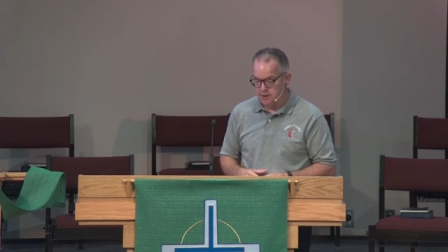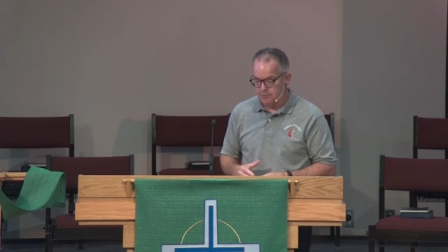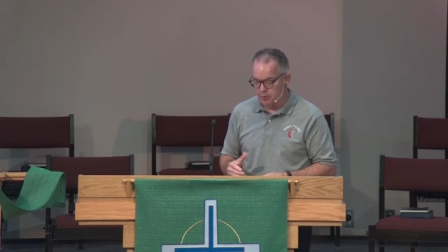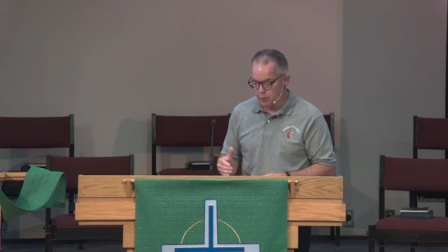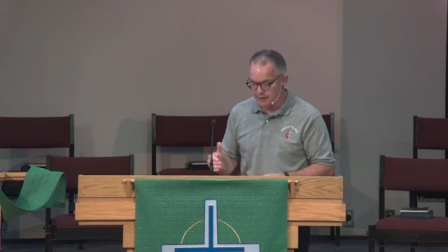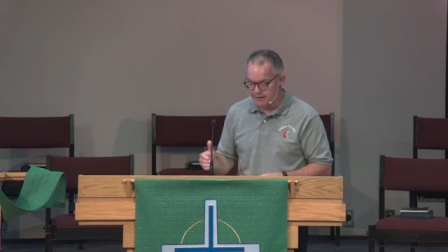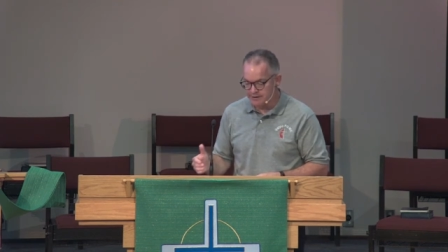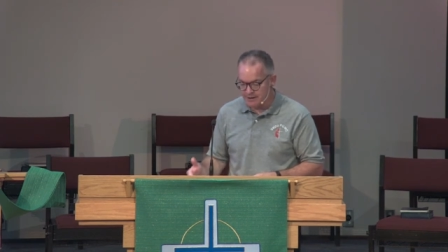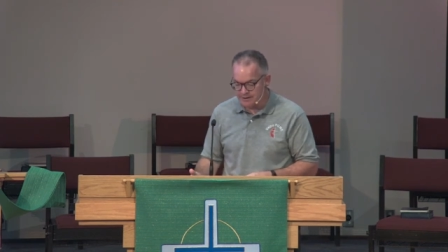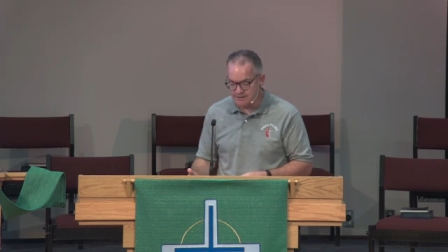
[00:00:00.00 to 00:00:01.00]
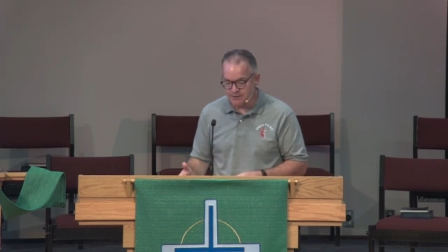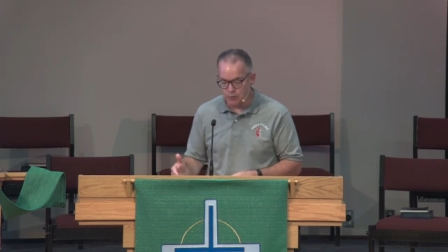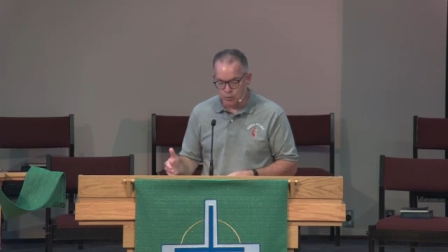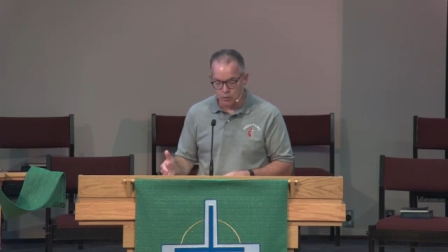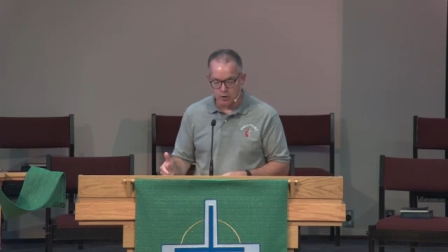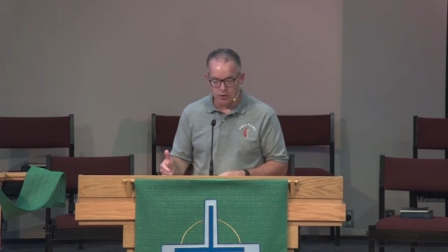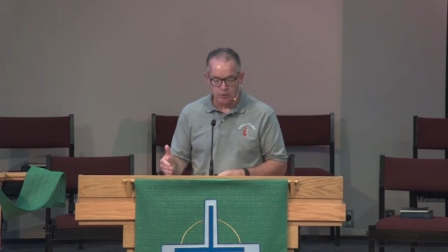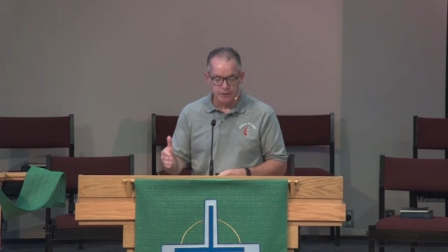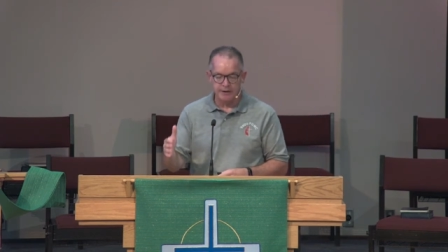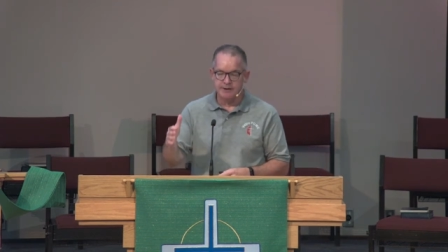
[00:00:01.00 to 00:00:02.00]
But when it doesn't work,
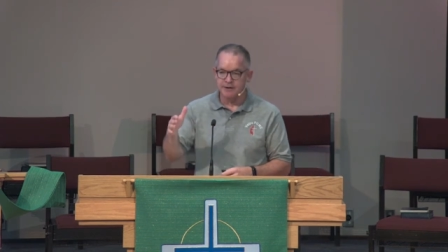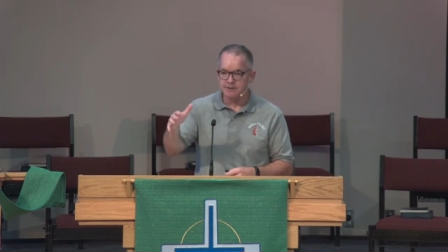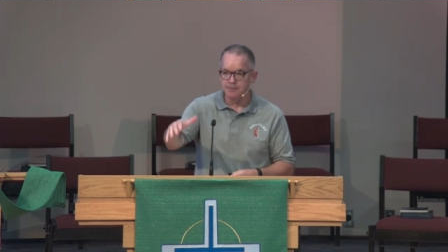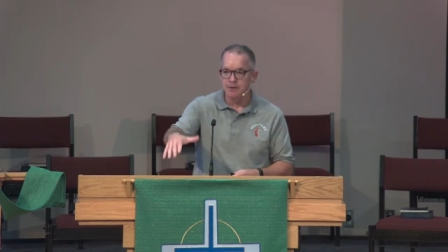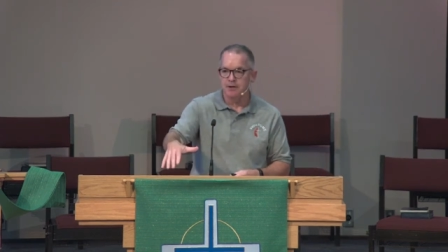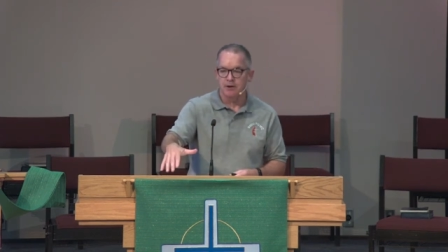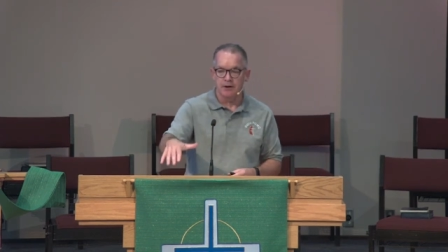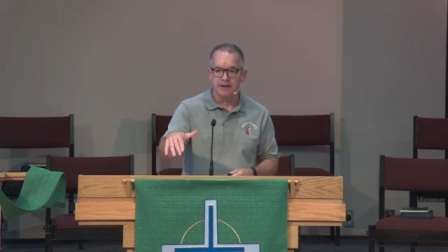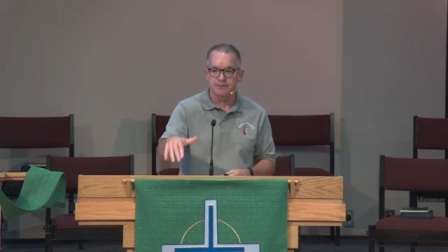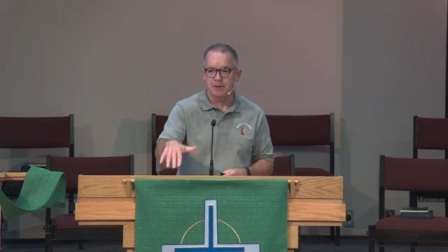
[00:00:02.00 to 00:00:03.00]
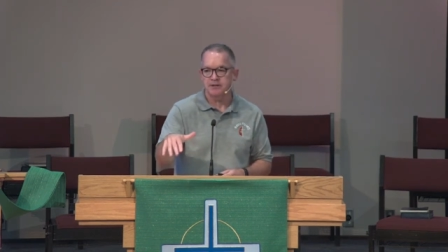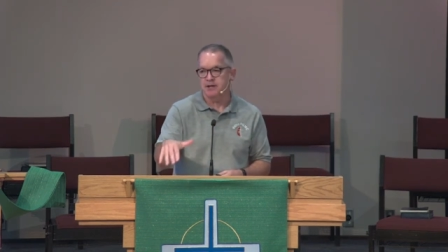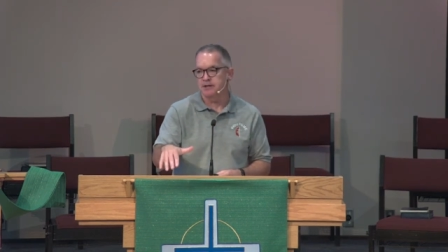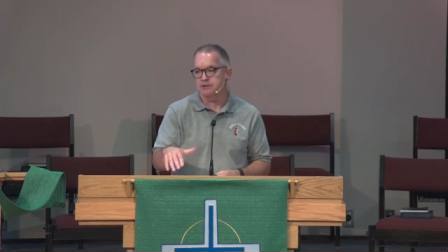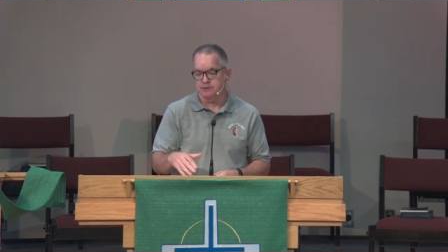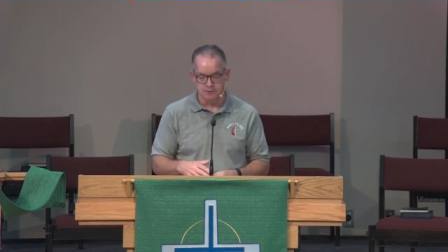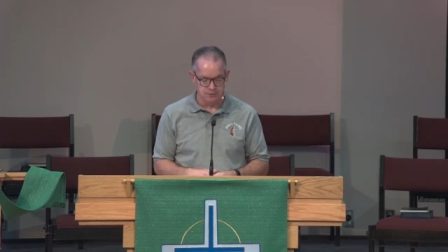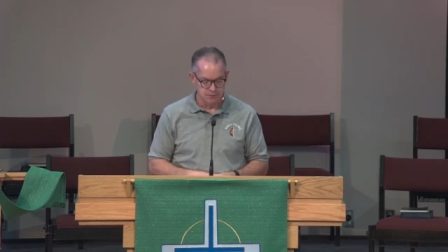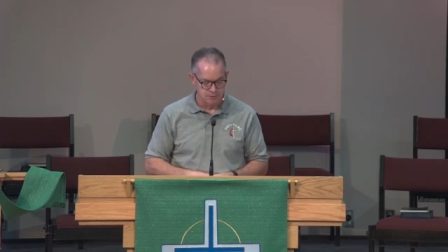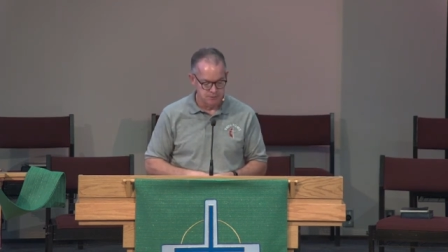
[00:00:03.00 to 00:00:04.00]
when it doesn't meet our
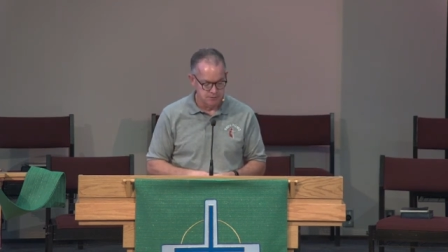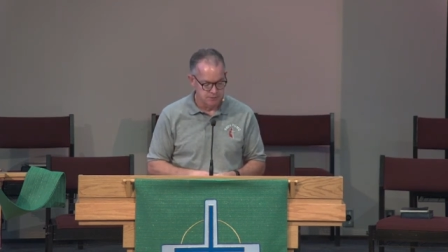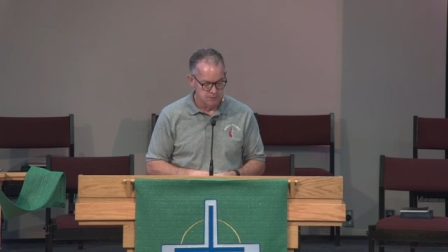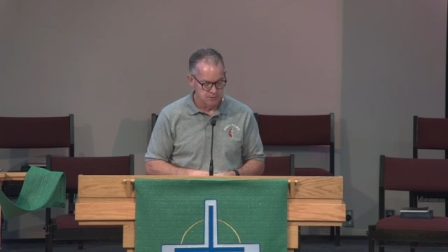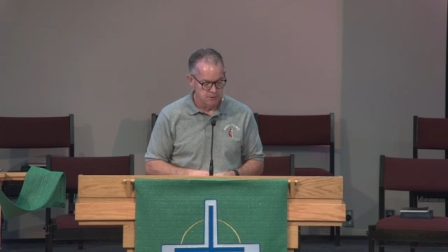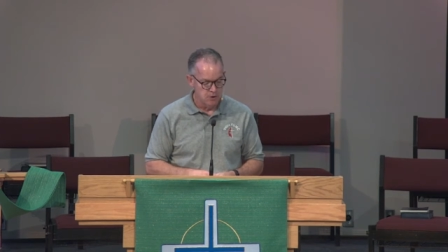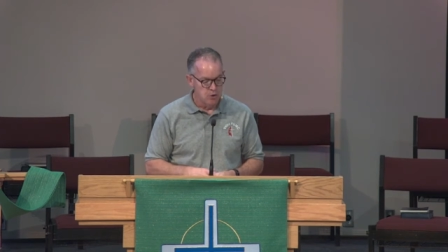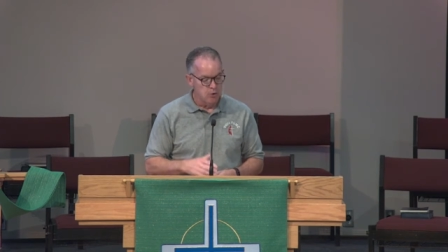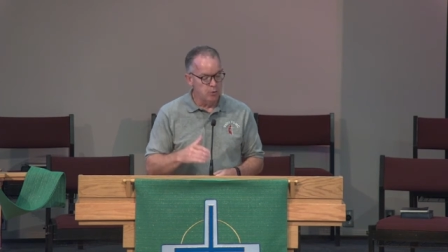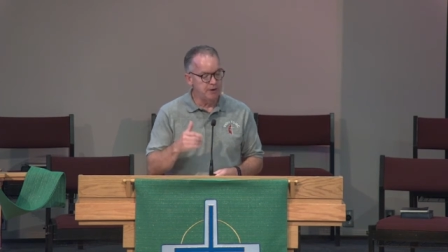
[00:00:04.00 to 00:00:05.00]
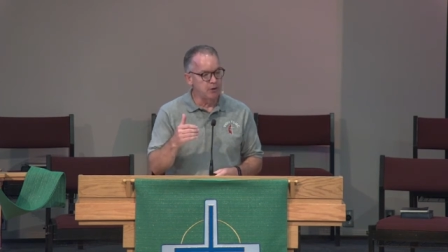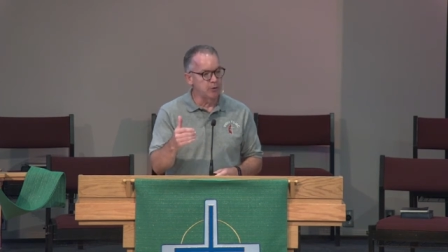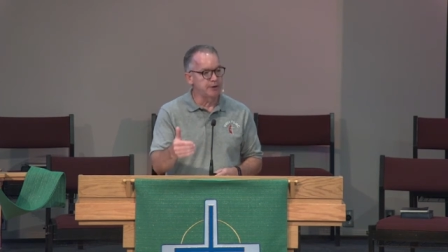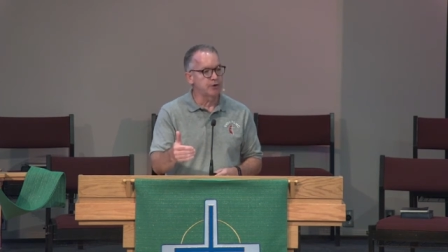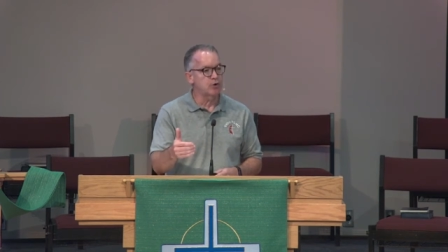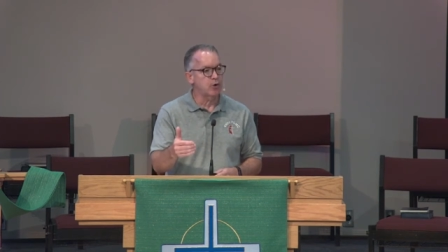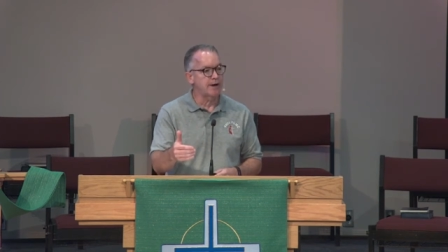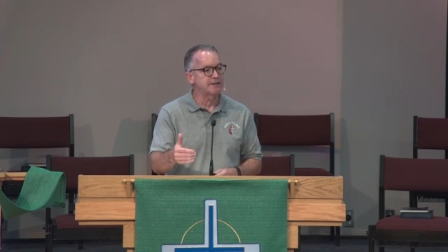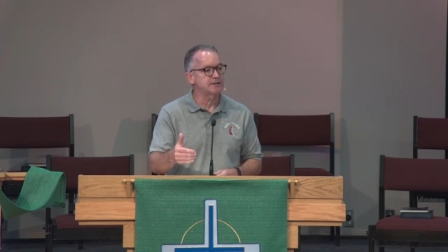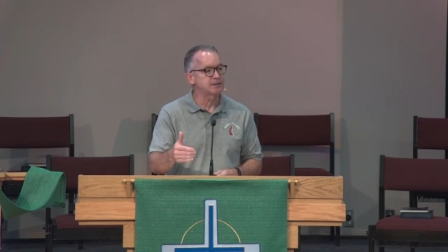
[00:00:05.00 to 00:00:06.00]
expectations, we go into
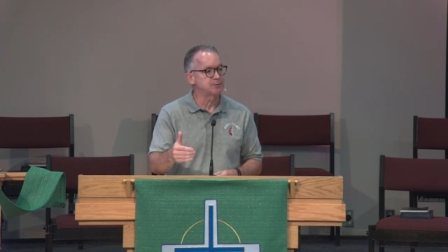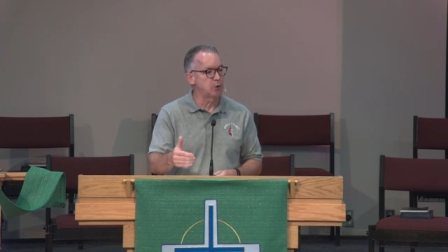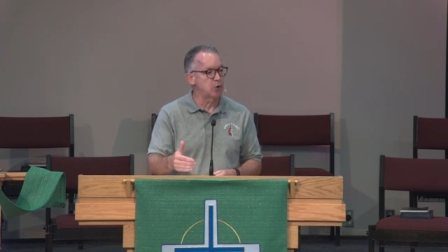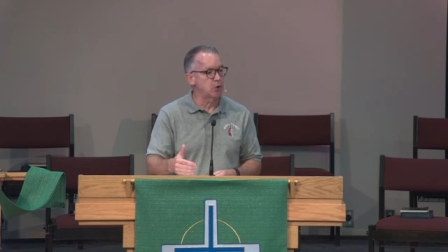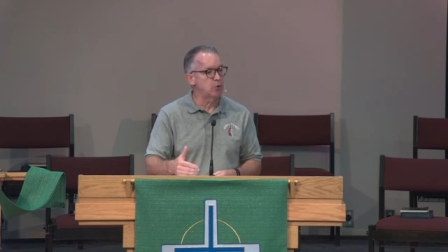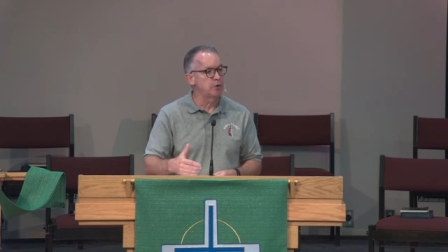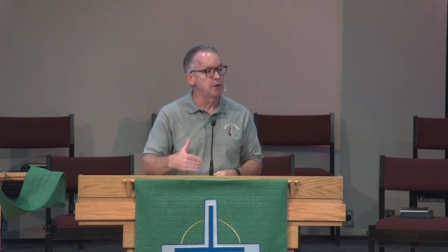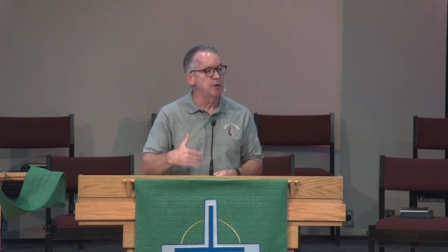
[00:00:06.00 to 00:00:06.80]
crisis mode